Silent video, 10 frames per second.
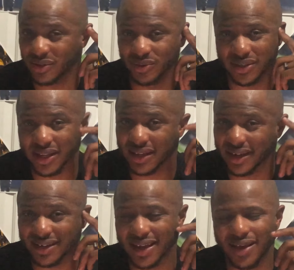losing on
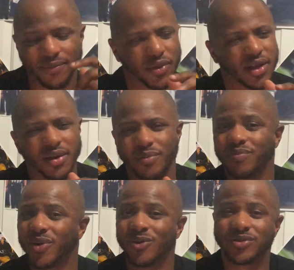like that.
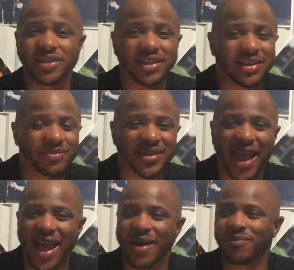Both teams
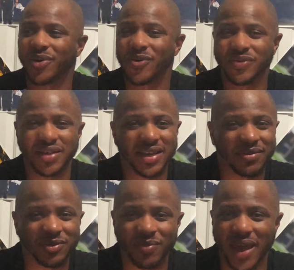hot, both
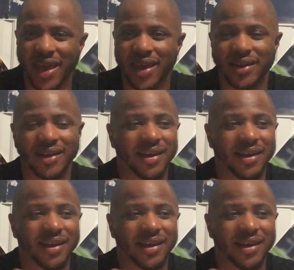teams mad.